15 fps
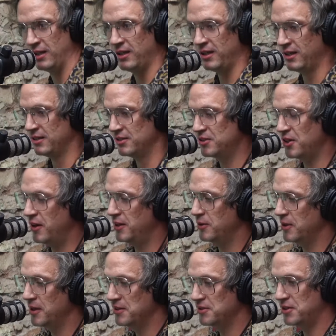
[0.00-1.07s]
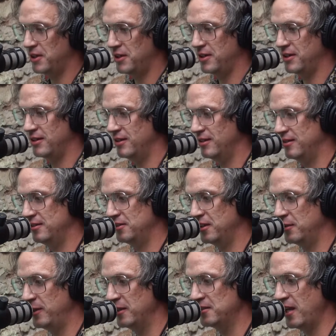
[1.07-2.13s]
So anyways, this is going
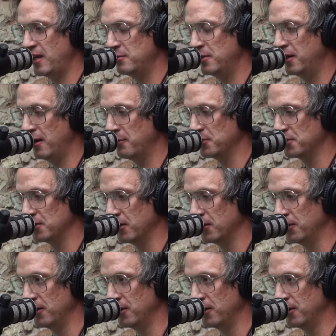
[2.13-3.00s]
to be a 10-minute episode.